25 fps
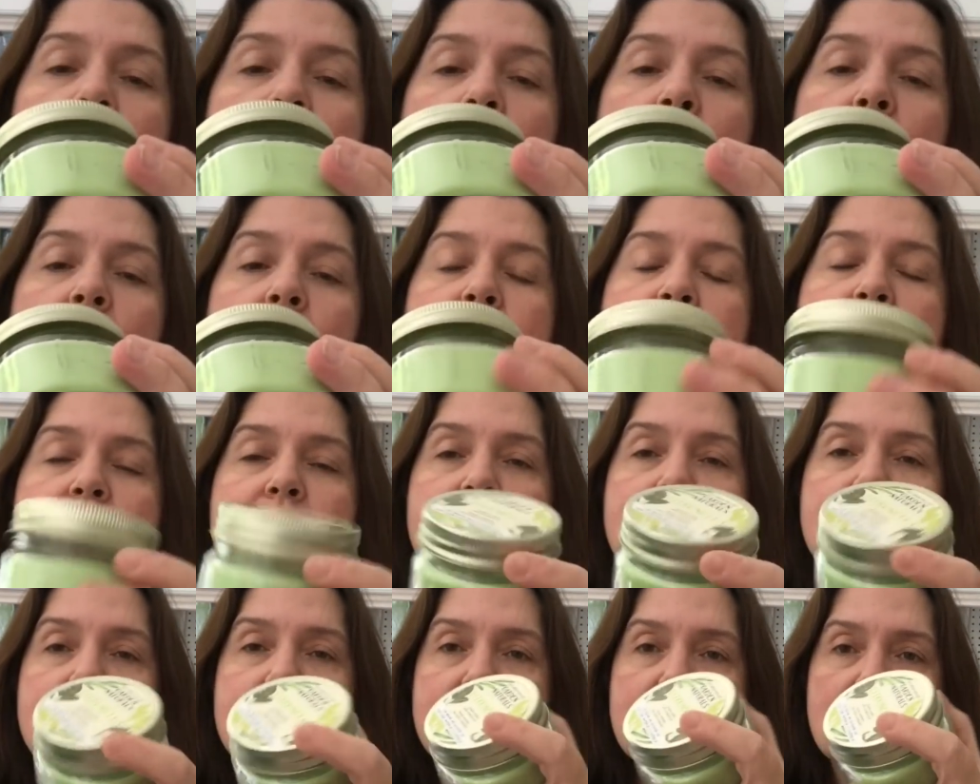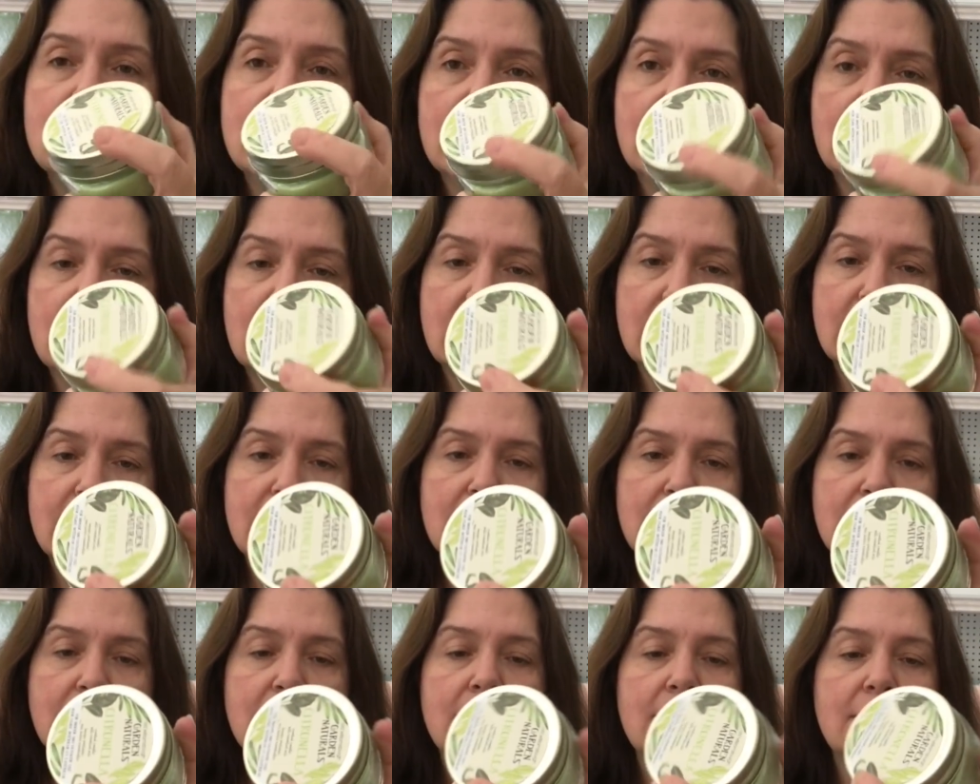hauled these
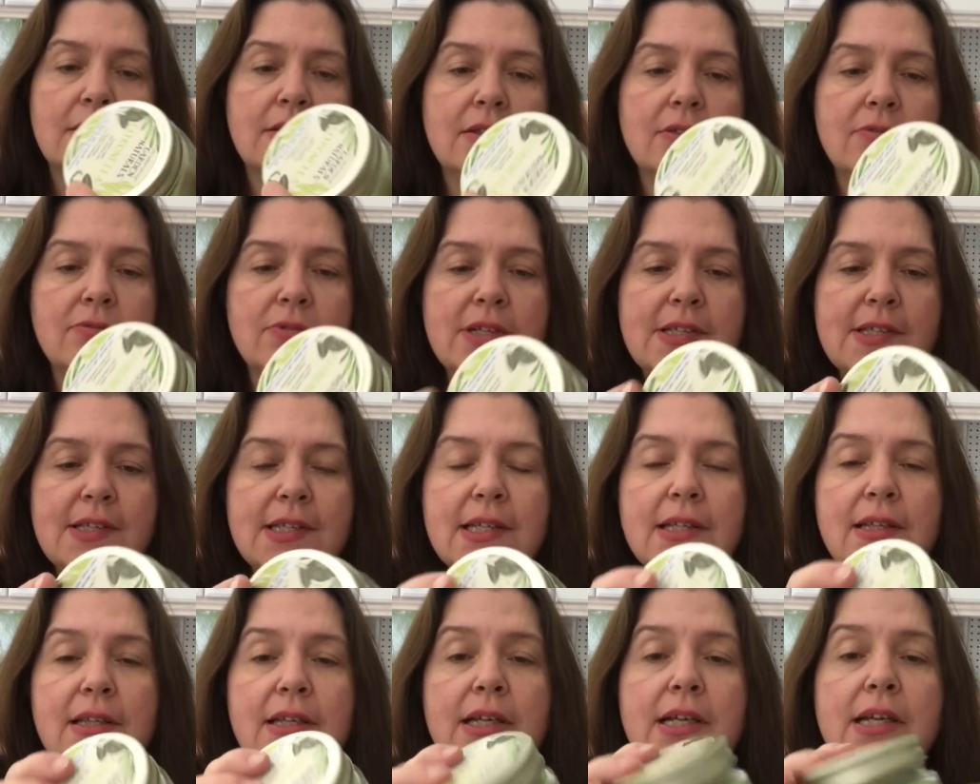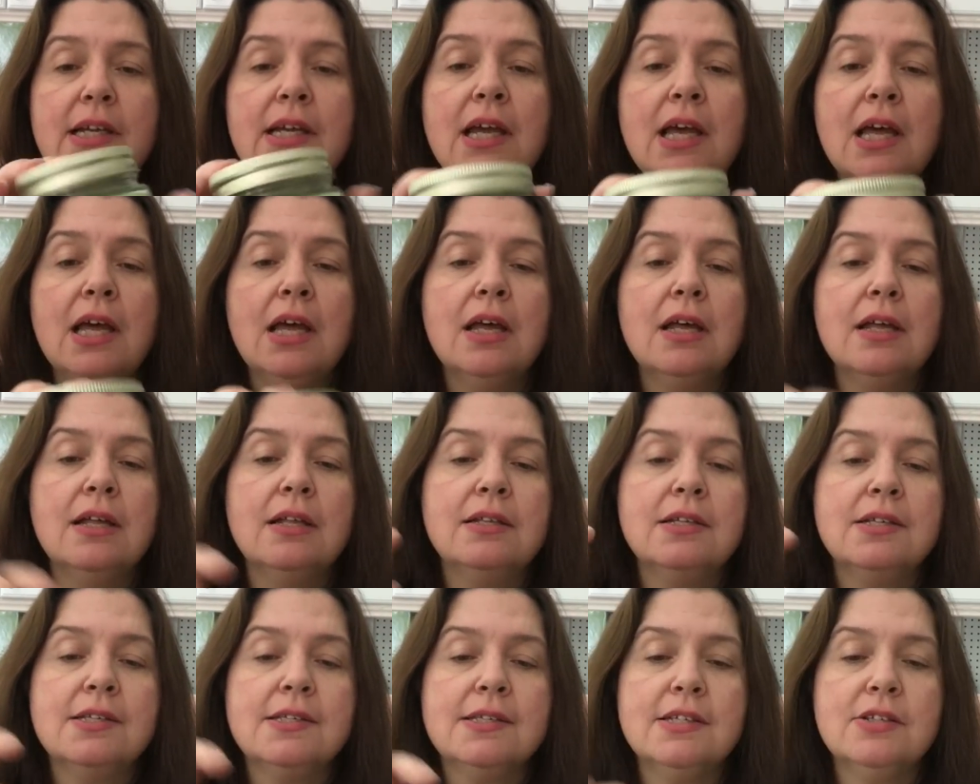um, recently,
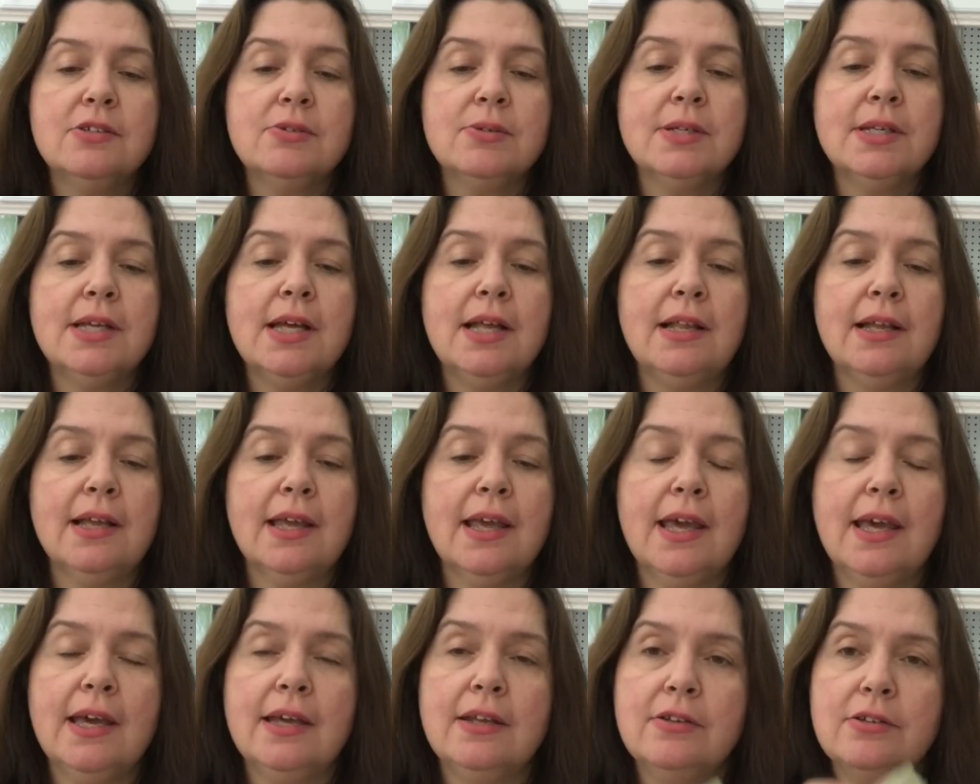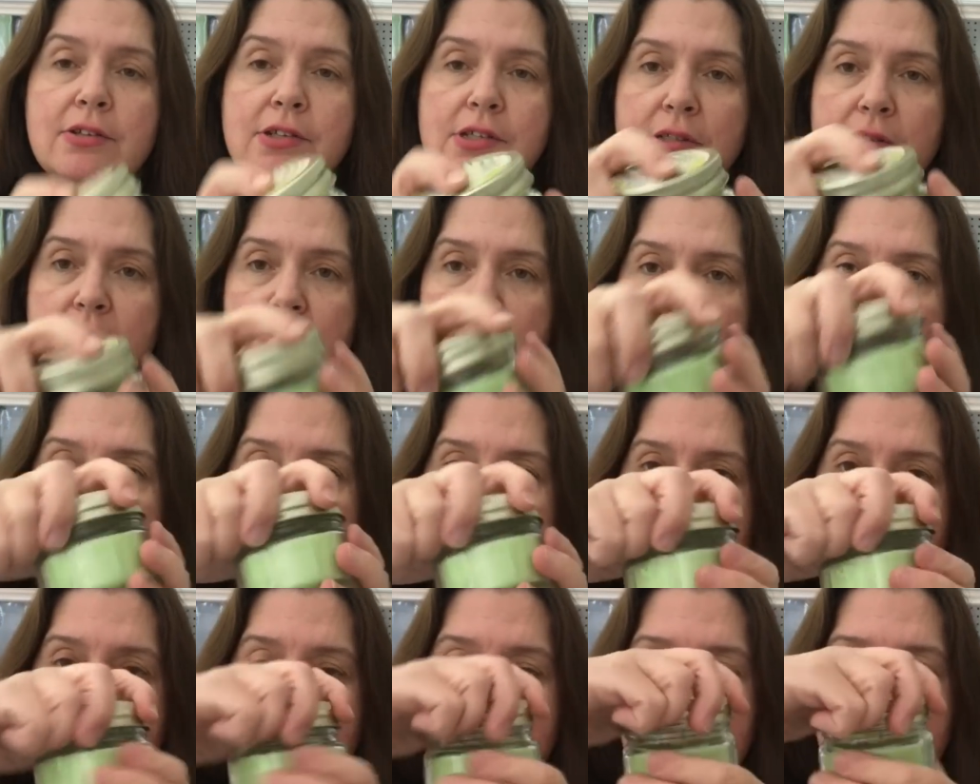the citronella candles with
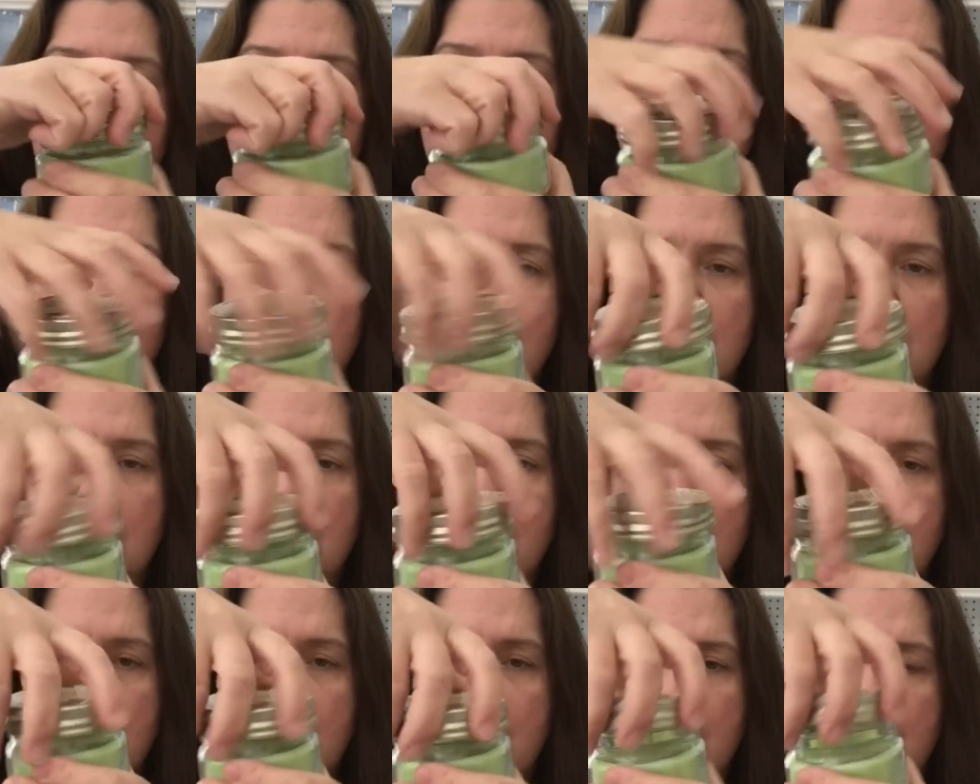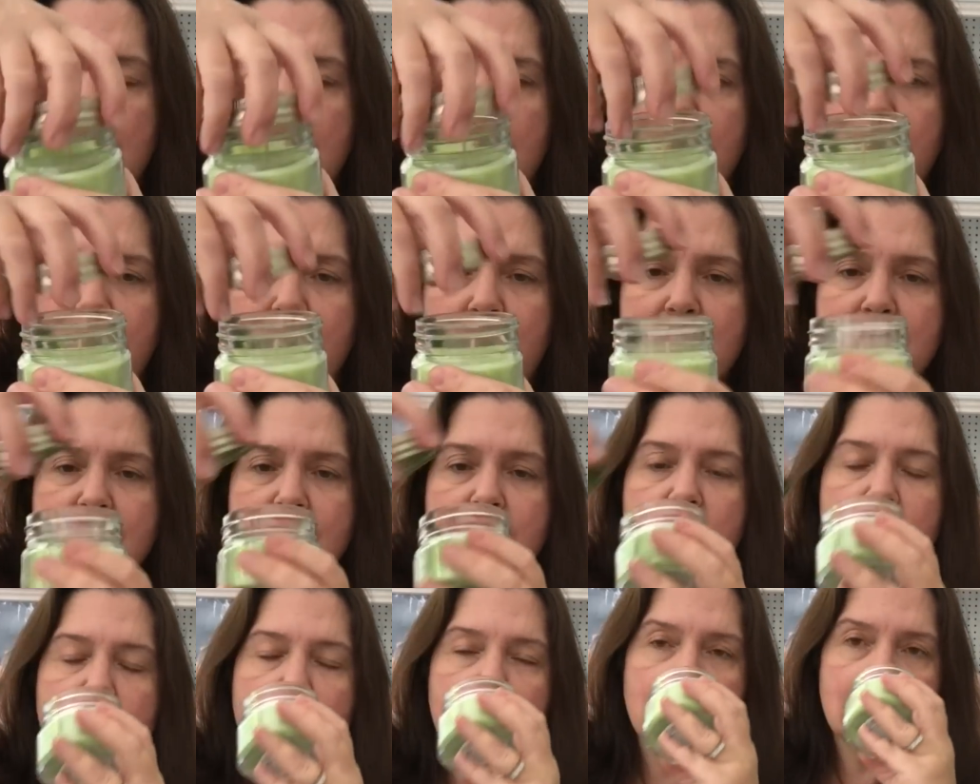the little, in the little
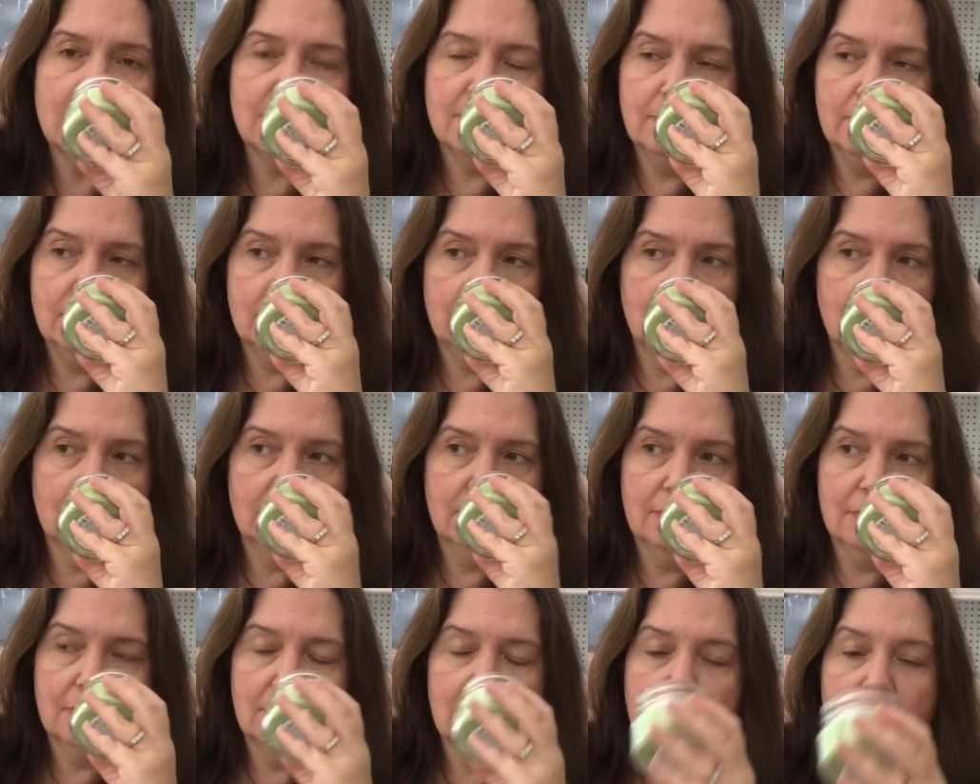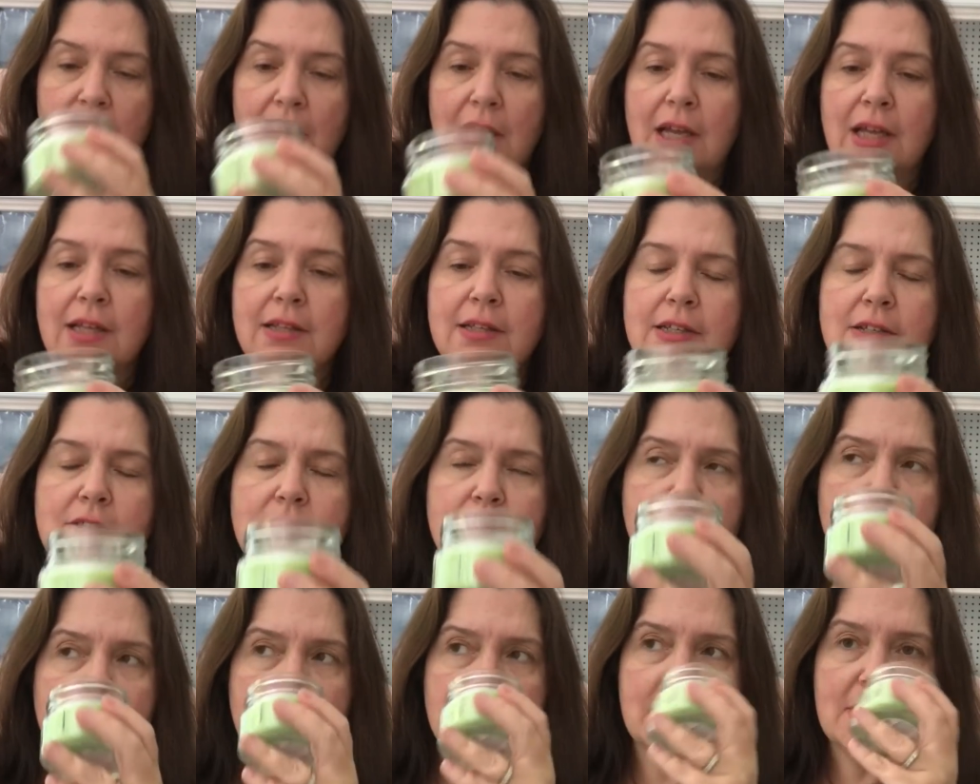mason jars. They
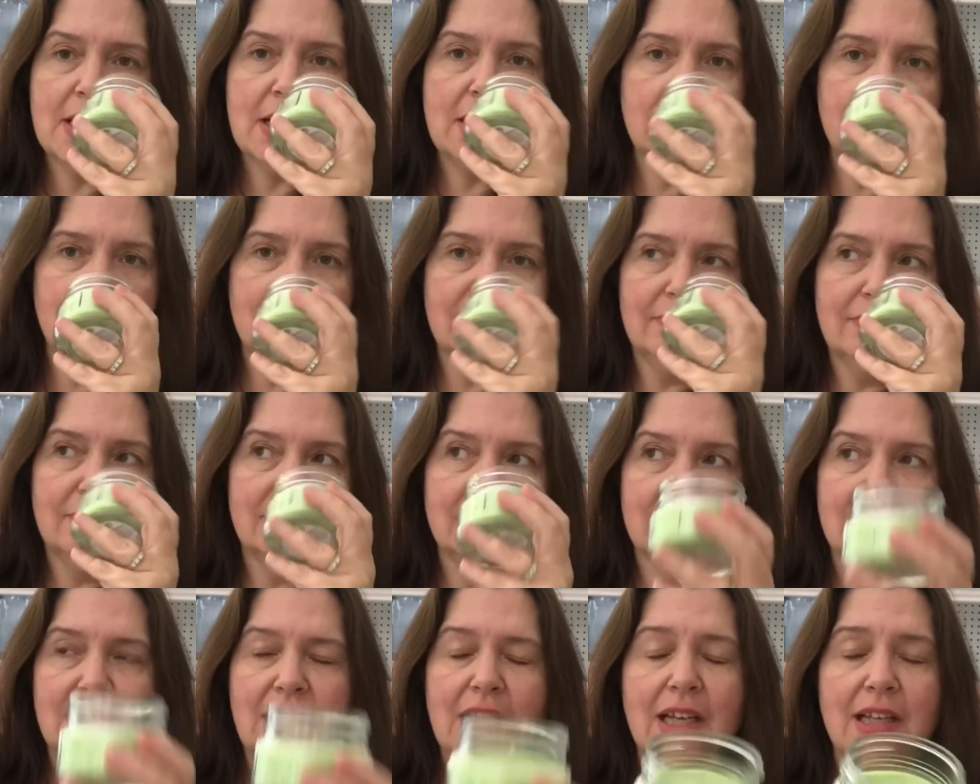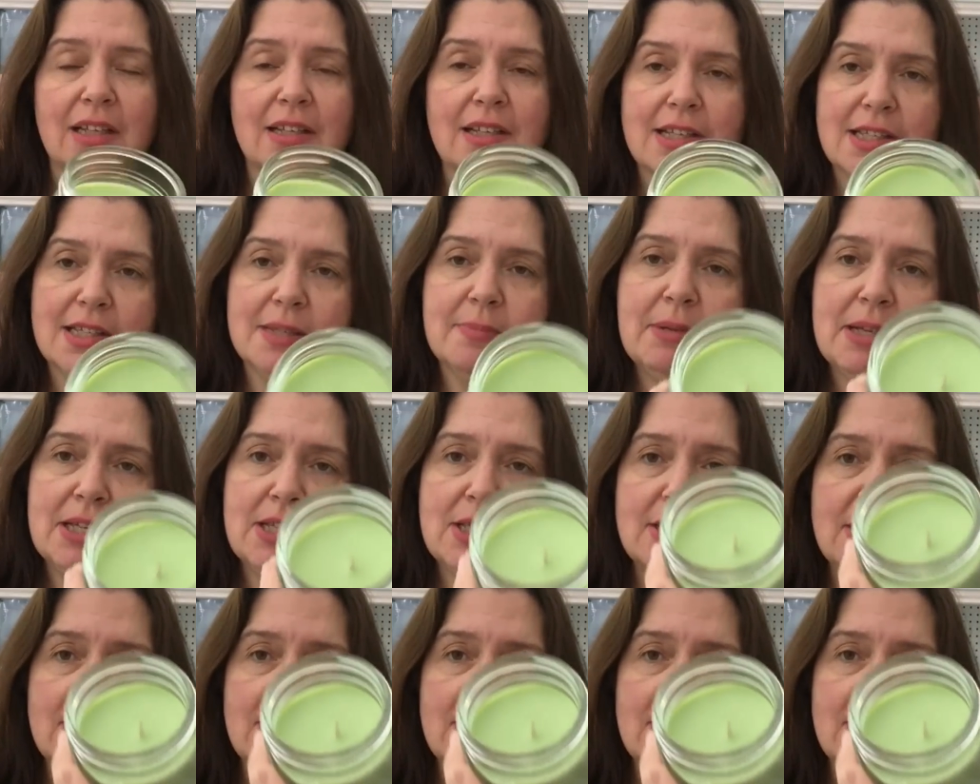do smell, yeah, they smell